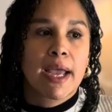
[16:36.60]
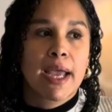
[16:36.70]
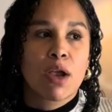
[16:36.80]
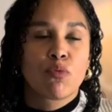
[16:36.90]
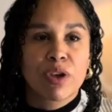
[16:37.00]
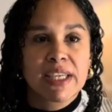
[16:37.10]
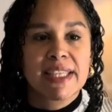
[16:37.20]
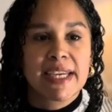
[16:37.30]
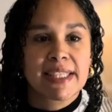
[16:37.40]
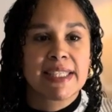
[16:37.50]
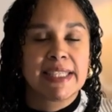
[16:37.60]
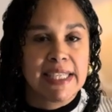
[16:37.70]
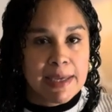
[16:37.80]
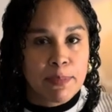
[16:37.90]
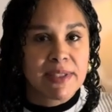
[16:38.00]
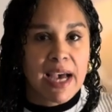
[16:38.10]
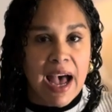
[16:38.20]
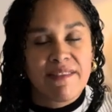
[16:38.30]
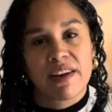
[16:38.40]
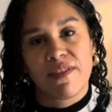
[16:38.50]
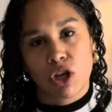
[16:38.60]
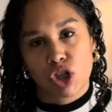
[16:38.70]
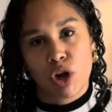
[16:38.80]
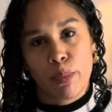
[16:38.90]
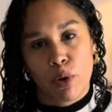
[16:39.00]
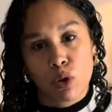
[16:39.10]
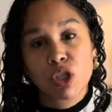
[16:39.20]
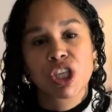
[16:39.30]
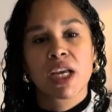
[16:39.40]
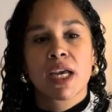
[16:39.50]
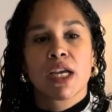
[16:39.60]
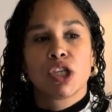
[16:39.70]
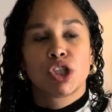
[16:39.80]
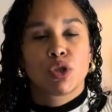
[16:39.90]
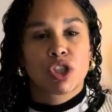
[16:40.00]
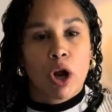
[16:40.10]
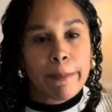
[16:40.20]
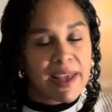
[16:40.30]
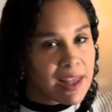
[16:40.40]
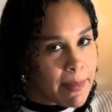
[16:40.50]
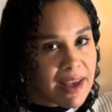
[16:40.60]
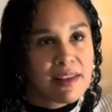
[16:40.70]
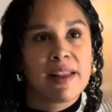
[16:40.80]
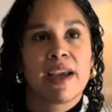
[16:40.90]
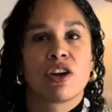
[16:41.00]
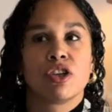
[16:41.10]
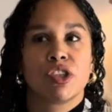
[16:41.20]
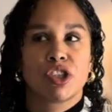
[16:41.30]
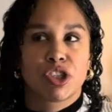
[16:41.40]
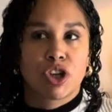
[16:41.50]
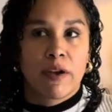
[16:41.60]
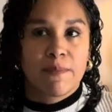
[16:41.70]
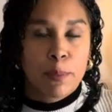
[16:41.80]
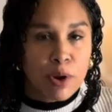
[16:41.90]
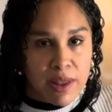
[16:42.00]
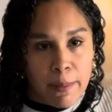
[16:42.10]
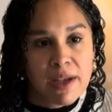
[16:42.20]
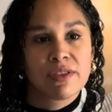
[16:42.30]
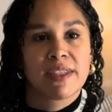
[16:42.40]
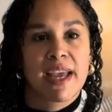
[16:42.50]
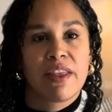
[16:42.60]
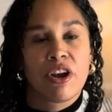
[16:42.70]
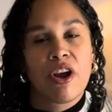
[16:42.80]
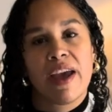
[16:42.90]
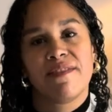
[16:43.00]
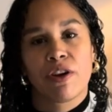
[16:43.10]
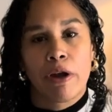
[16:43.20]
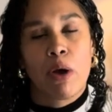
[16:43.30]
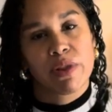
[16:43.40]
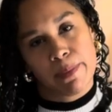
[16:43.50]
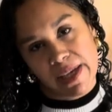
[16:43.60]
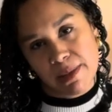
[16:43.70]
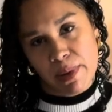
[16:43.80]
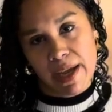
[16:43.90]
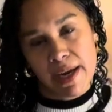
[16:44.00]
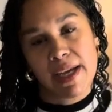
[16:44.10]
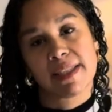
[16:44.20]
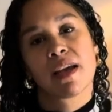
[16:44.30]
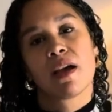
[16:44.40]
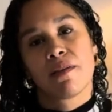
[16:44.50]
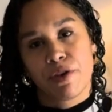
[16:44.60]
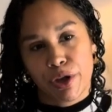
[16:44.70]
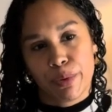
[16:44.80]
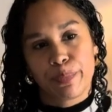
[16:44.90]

it really takes a deep dive and a functional approach to start peeling back the layers, to start putting the puzzle together and figuring out what the best plan is for you.